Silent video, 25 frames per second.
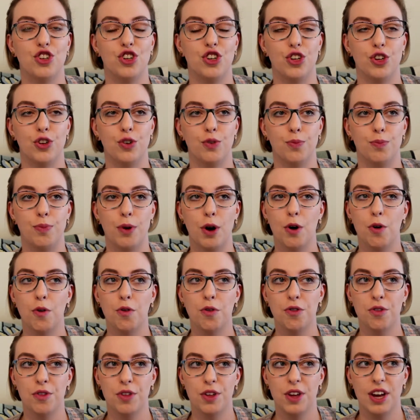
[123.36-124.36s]
to
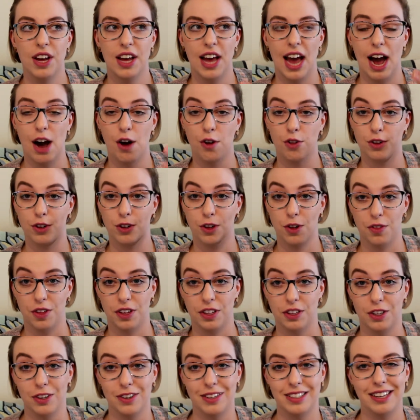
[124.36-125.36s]
both how the
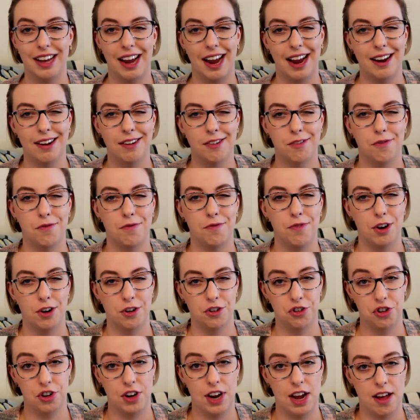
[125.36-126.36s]
clothing looks and
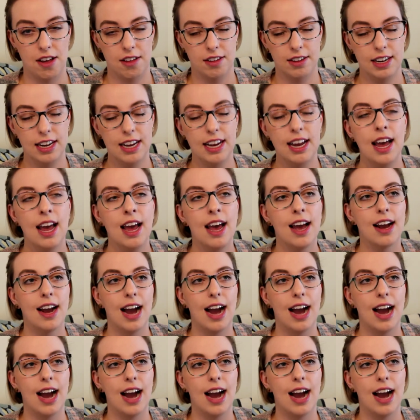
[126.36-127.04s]
functionality.